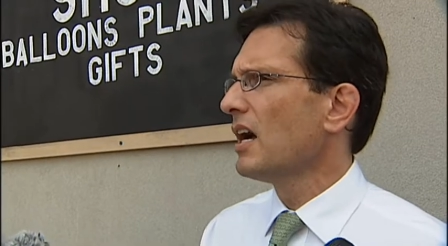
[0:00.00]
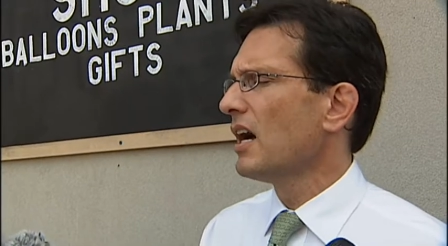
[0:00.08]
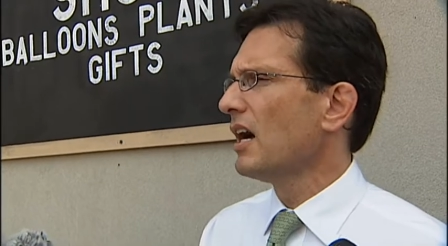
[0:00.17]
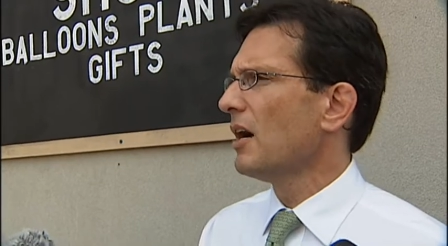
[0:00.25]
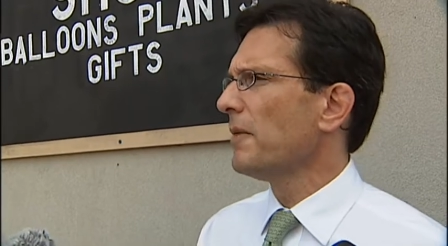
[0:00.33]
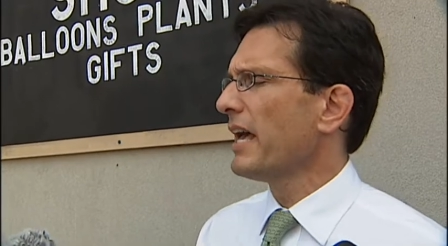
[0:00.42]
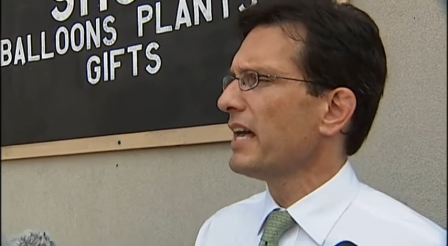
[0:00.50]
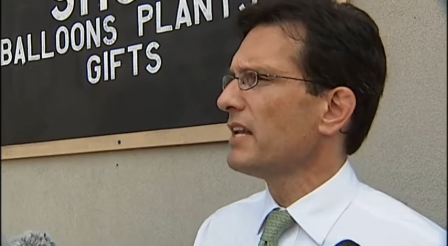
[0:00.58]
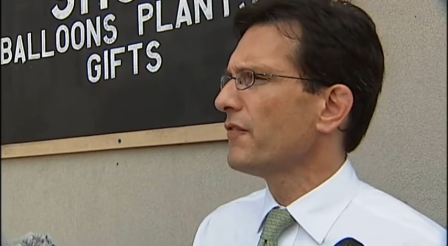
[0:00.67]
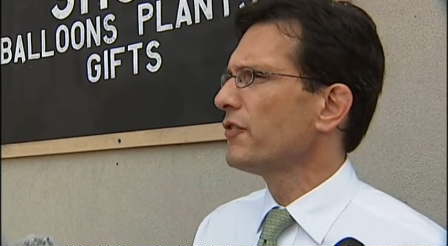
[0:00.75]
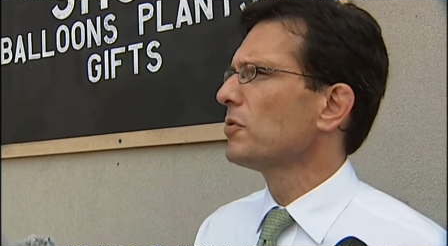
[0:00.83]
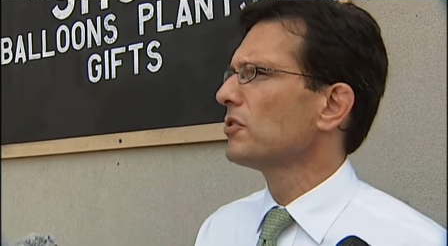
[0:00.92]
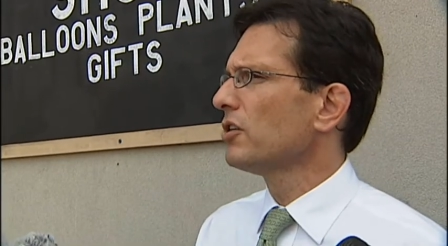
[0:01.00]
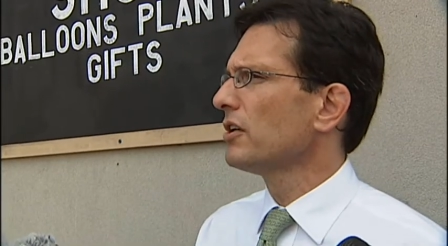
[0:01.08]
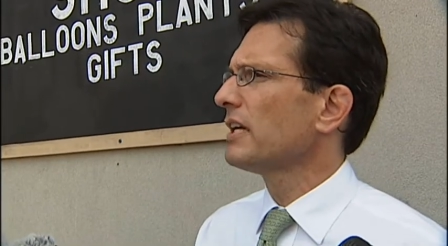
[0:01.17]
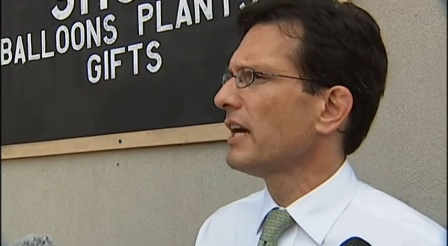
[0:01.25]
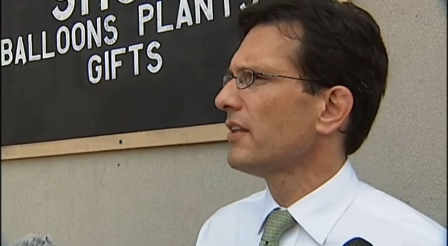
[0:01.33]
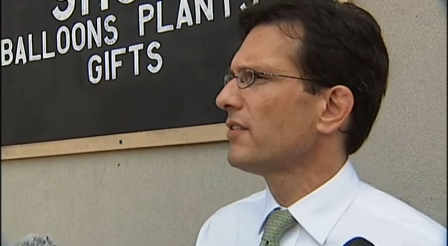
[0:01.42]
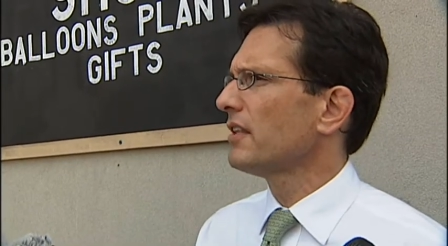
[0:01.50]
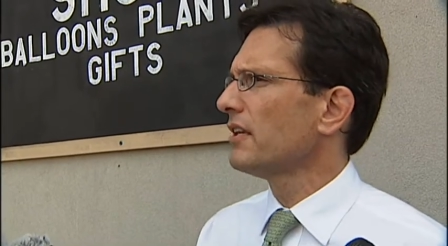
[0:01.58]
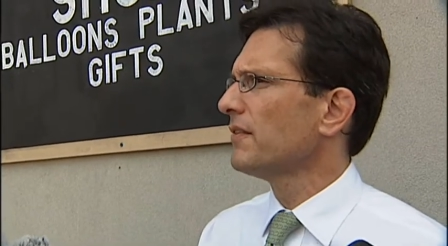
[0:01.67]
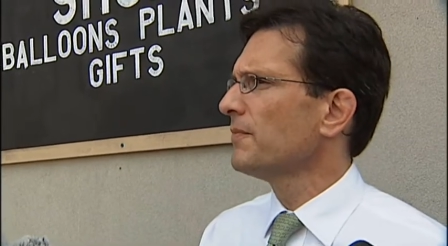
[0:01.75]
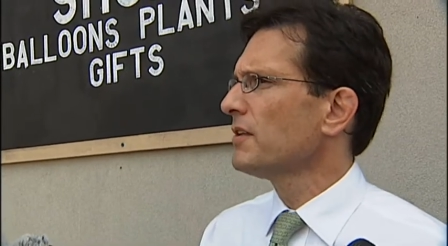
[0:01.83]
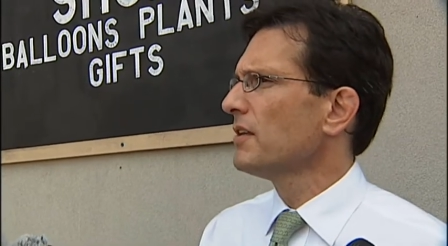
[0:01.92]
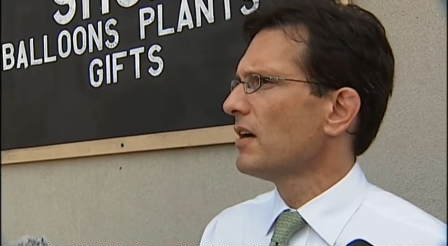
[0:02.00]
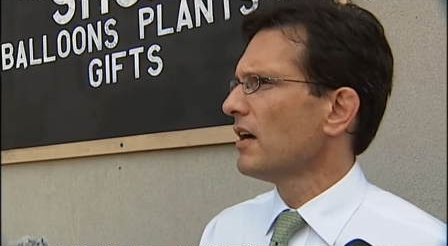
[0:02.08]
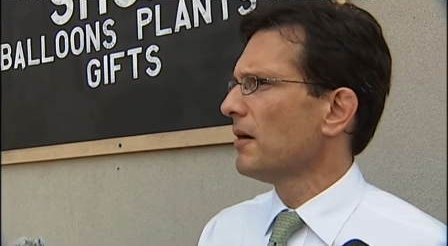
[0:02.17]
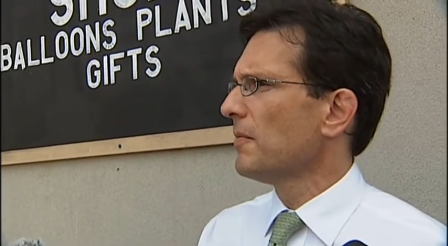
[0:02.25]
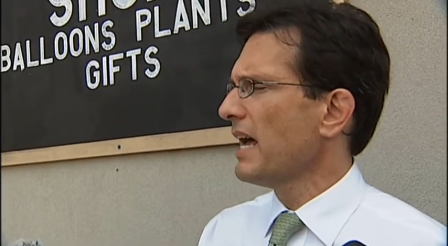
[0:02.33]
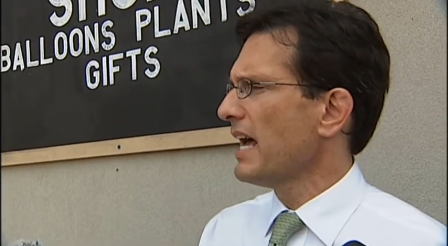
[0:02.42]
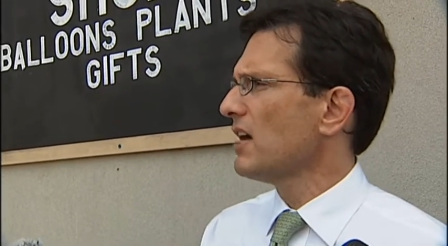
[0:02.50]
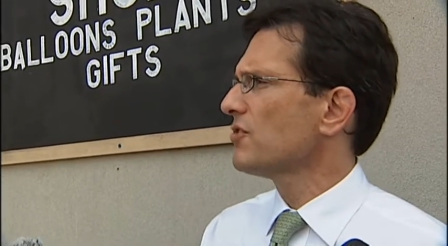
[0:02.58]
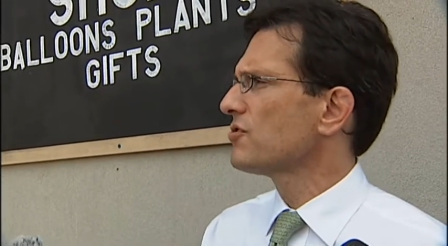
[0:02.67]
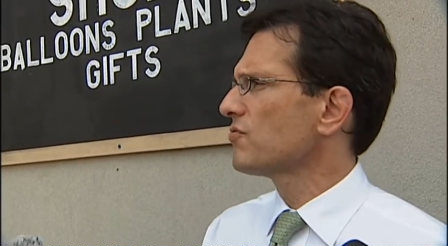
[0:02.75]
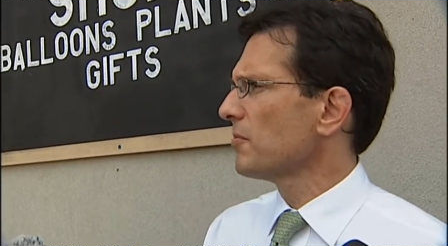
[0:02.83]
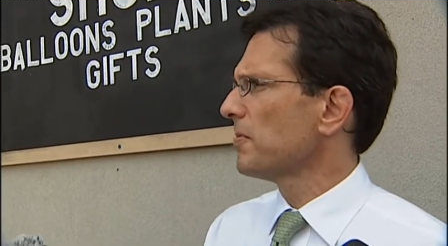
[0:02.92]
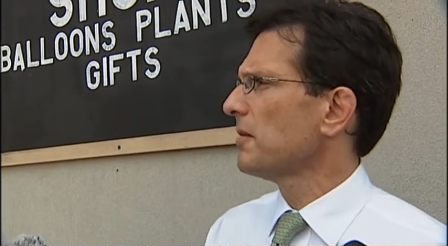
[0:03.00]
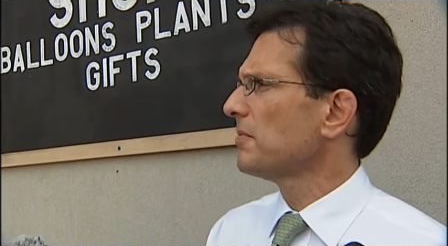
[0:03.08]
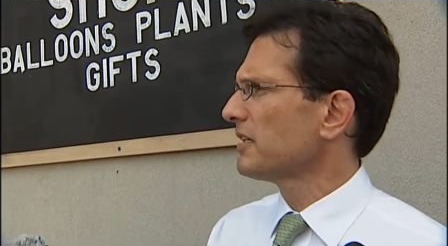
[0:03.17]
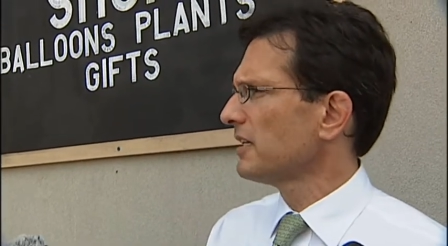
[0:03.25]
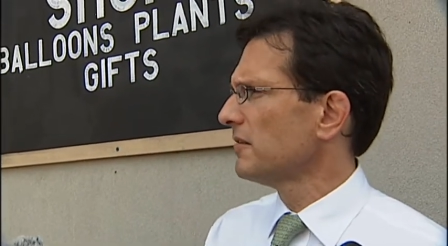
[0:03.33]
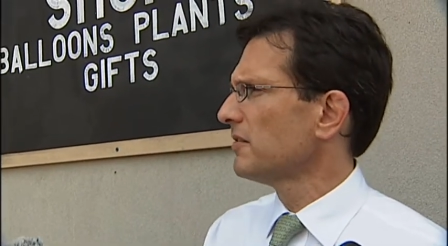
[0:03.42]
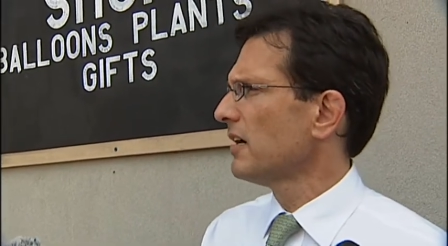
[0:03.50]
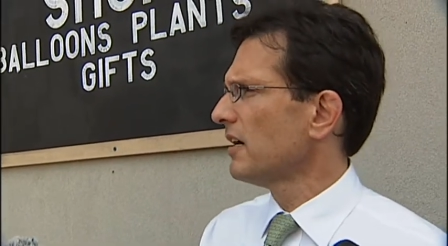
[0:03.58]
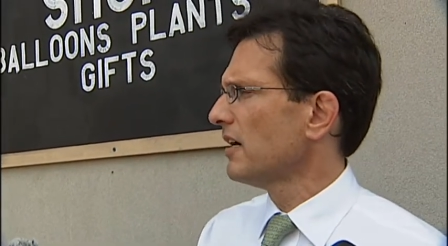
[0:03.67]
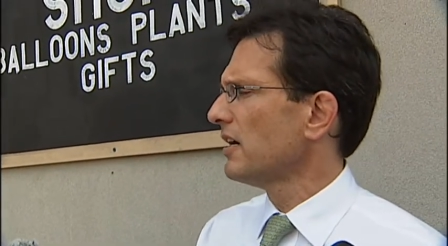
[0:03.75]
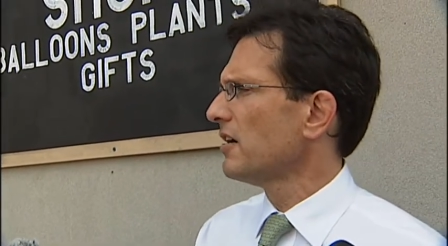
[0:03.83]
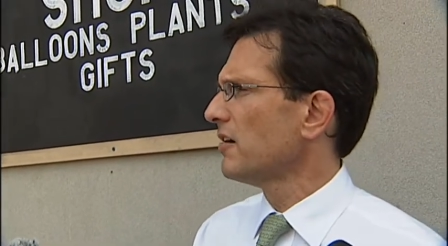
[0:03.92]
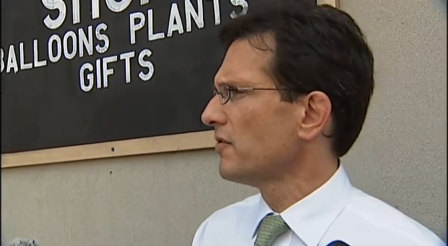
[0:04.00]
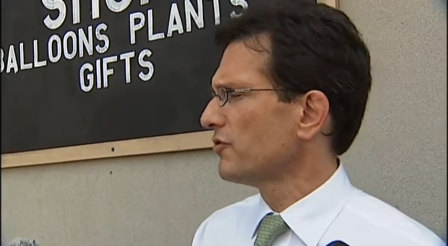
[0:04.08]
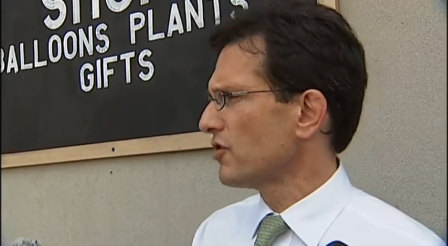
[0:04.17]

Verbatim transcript: Um, and if you look at the um, House Republican uh,